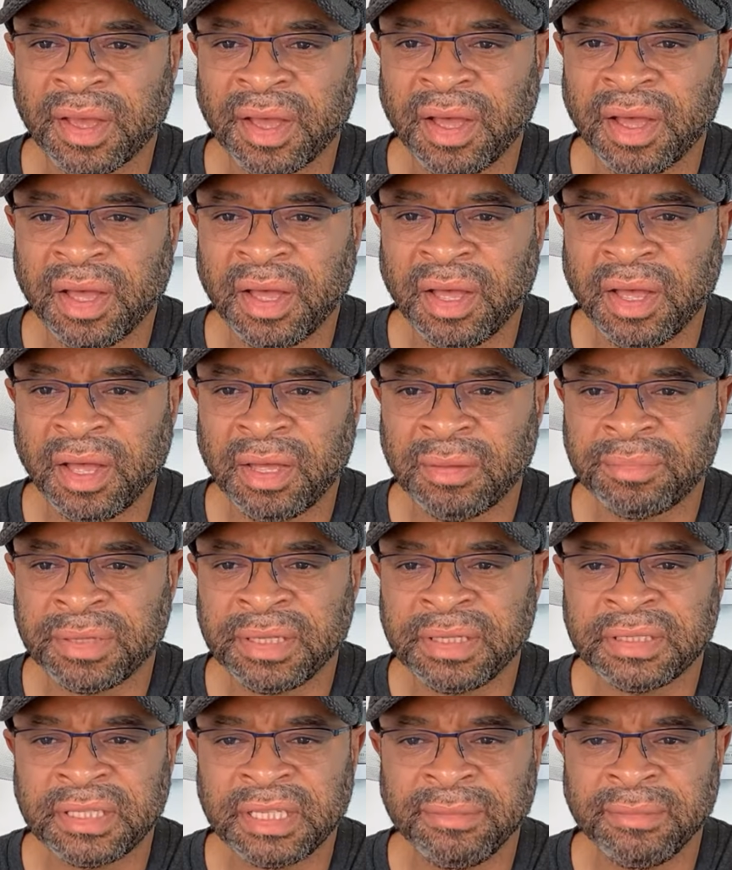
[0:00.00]

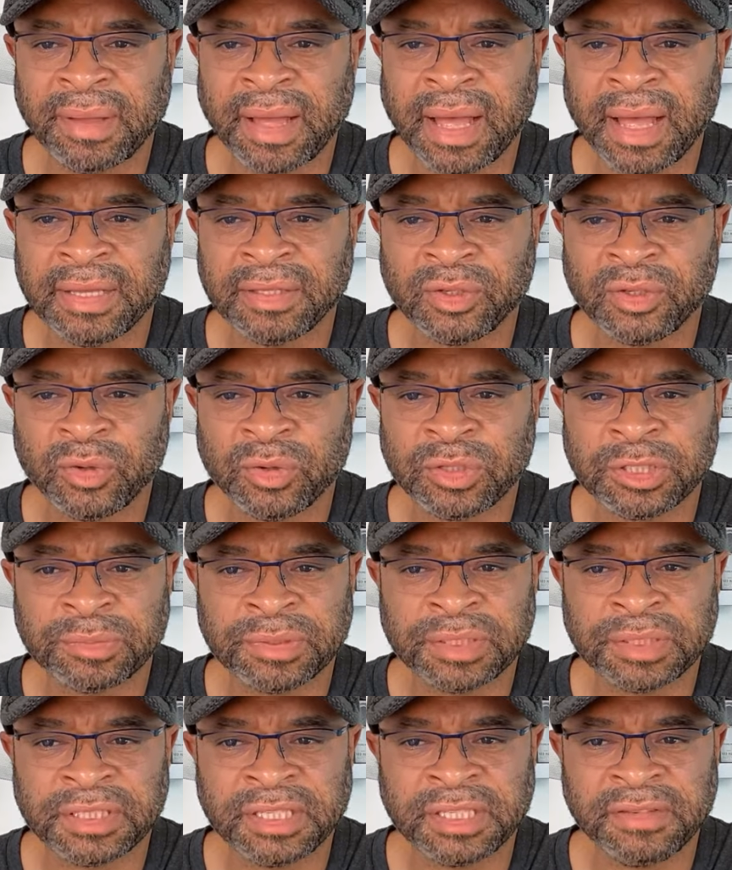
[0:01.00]
PC binds to a
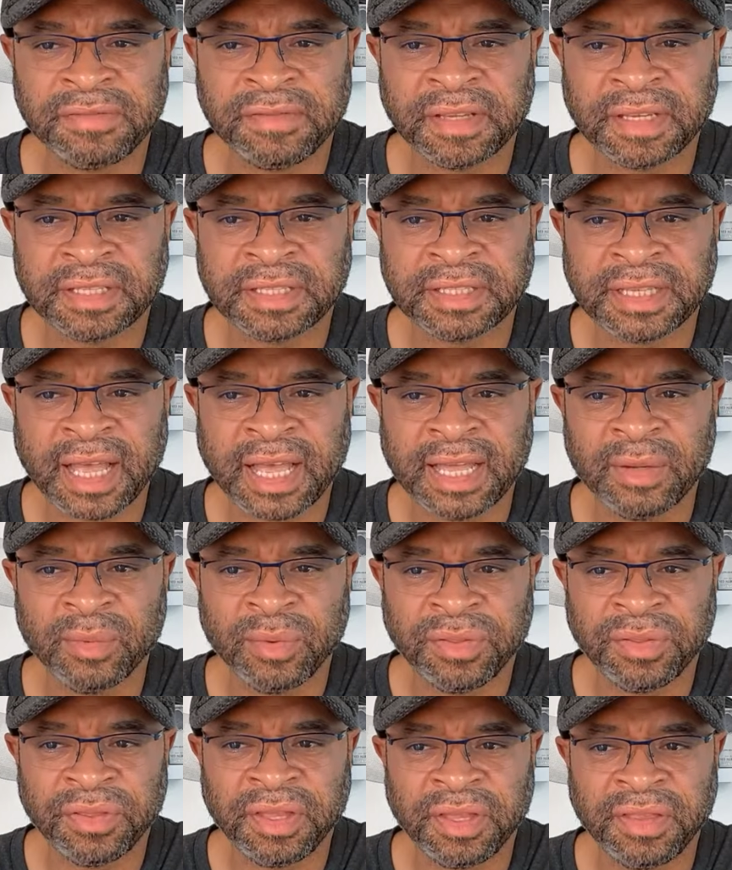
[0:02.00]
specific site
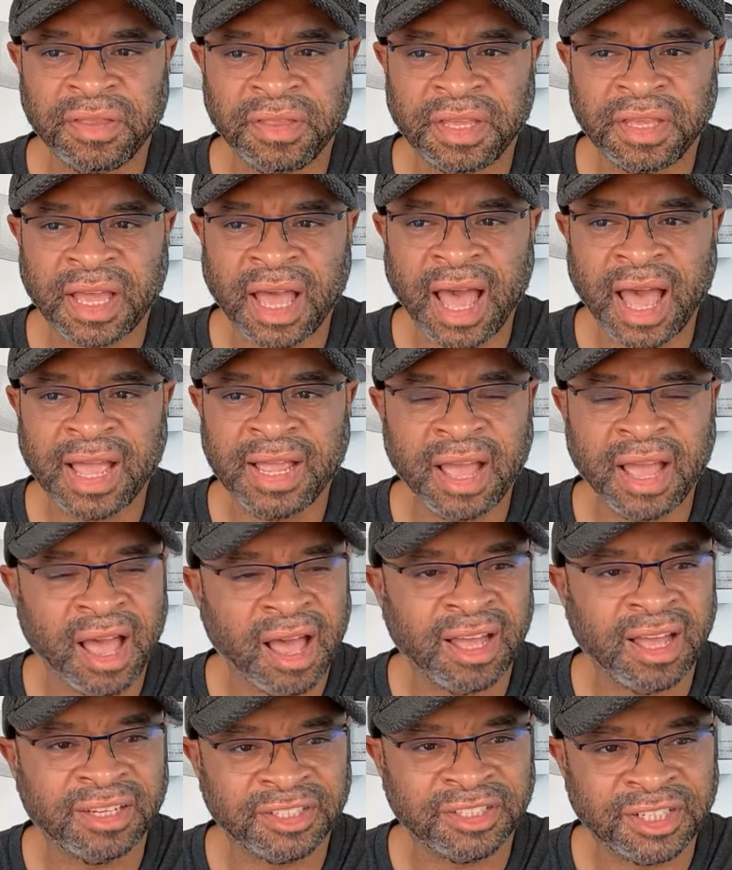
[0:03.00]
within the
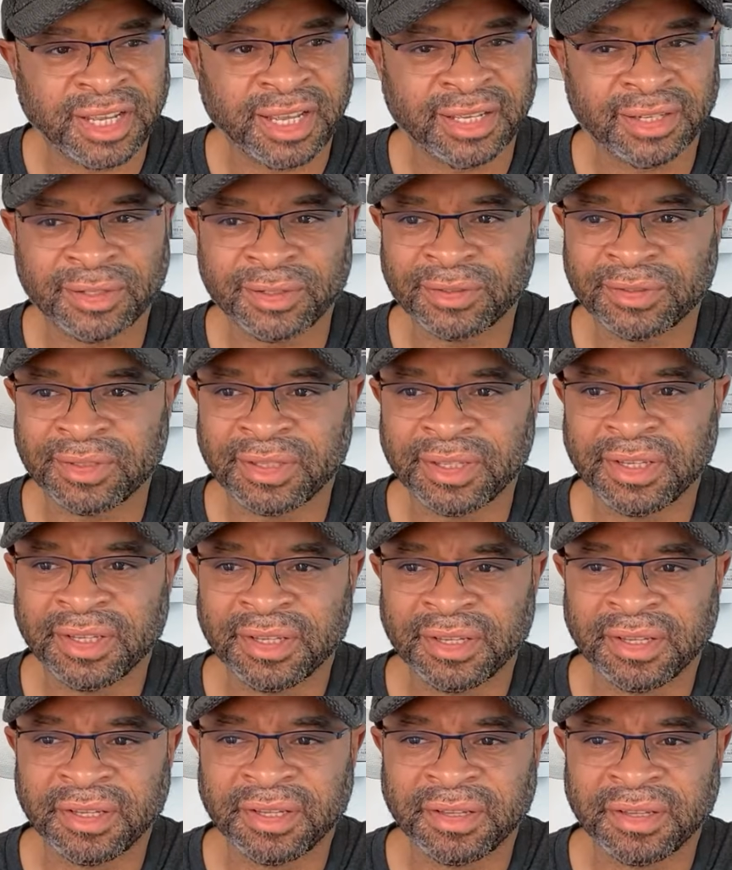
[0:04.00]
ion channel
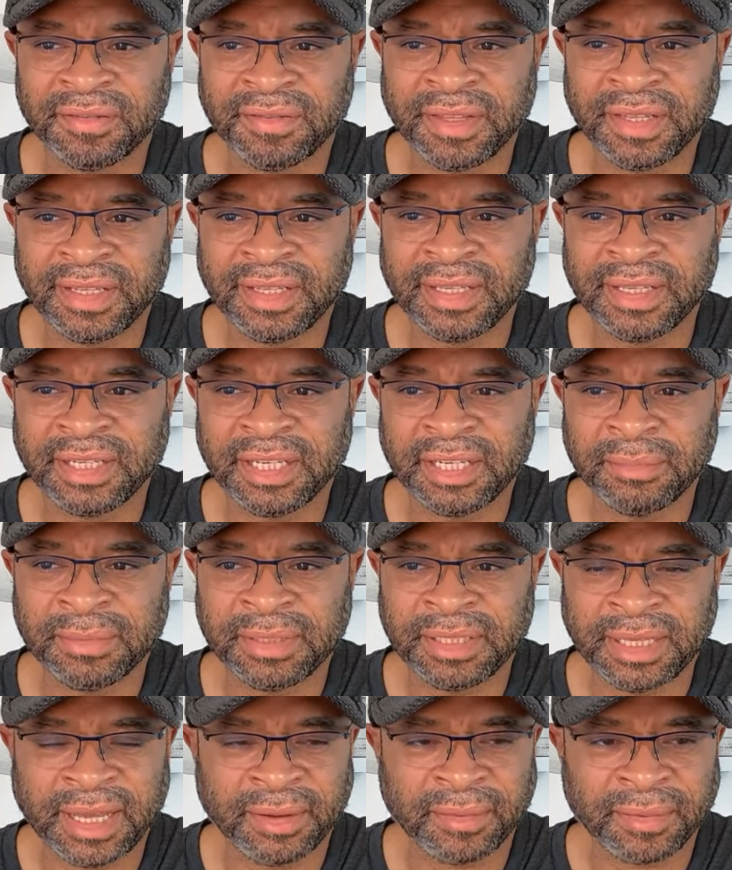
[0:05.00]
of the
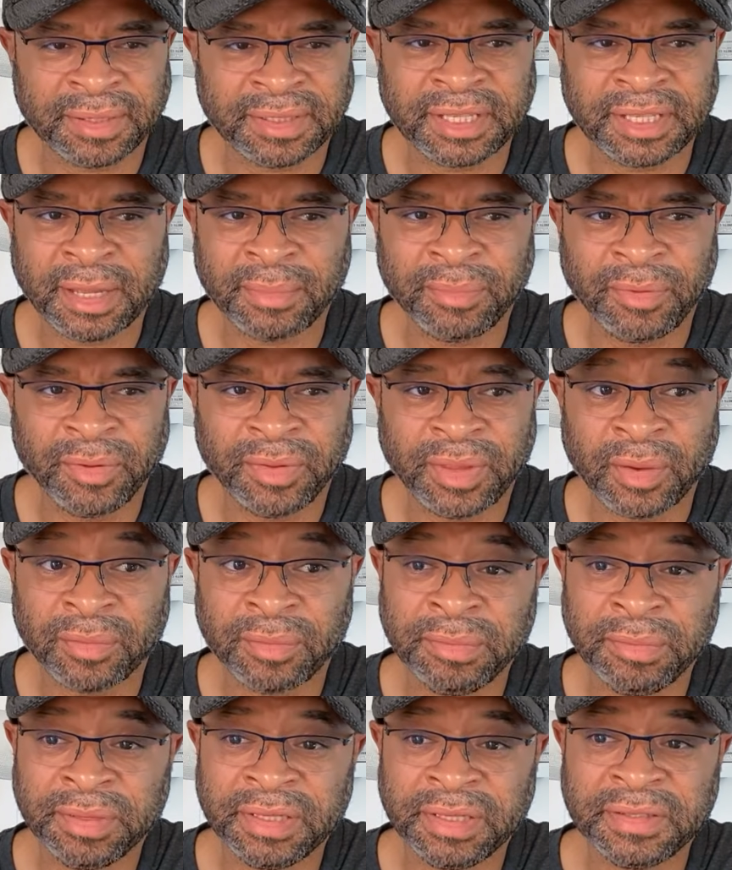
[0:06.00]
NMDA receptor. Now
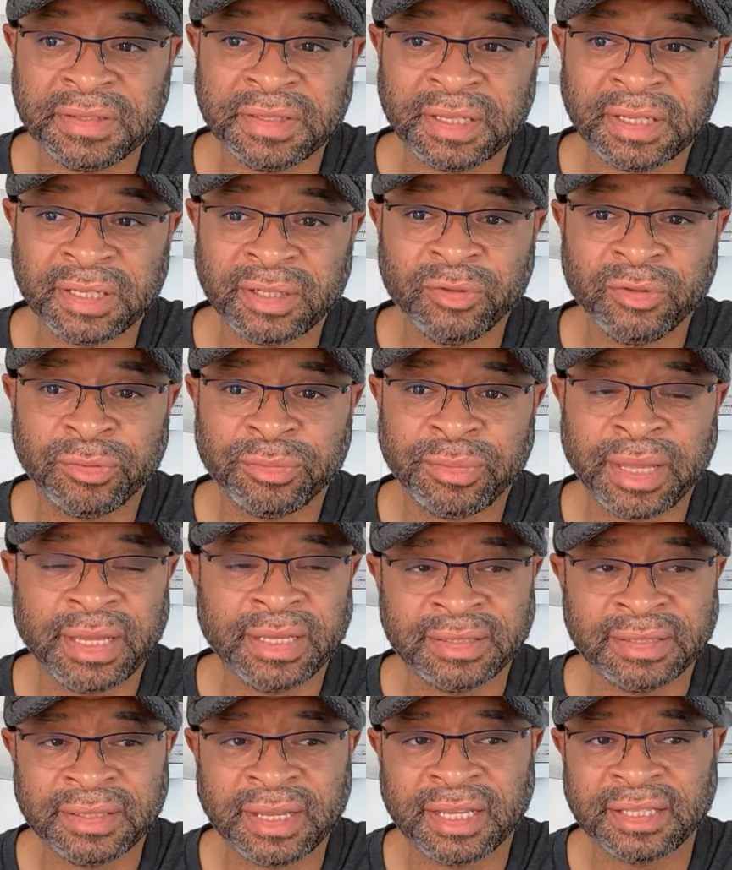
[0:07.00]
remember, this is a glutamate,
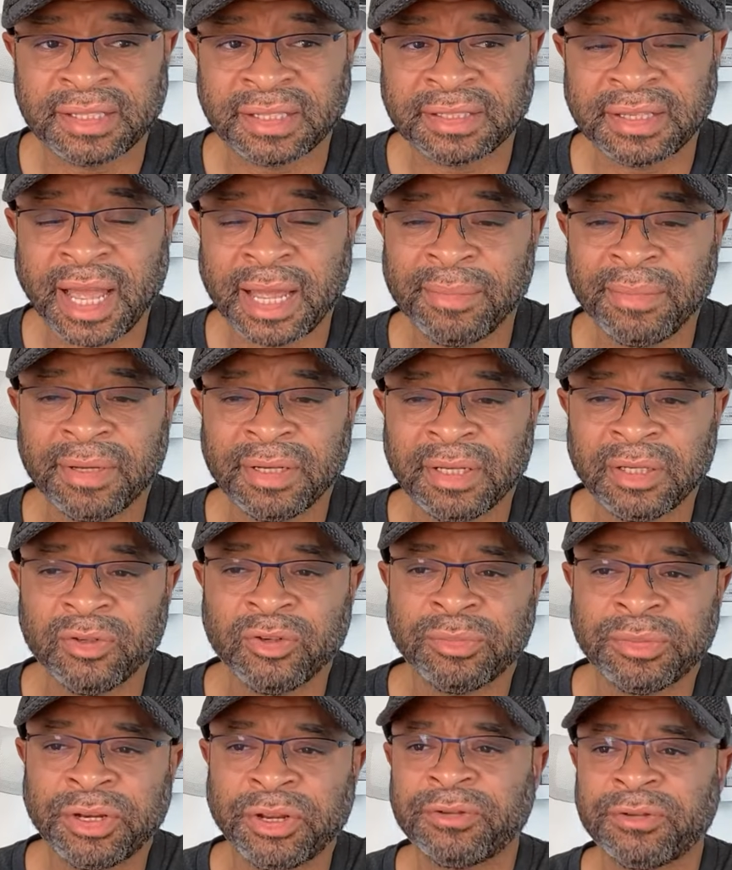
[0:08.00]
so it's a type of
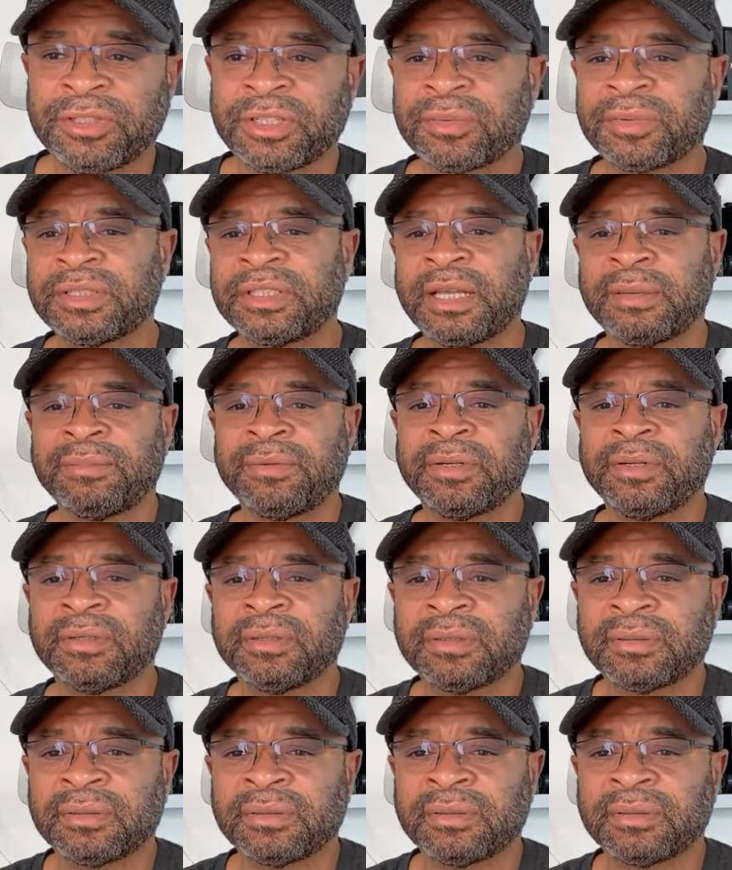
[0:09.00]
glutaminergic receptor.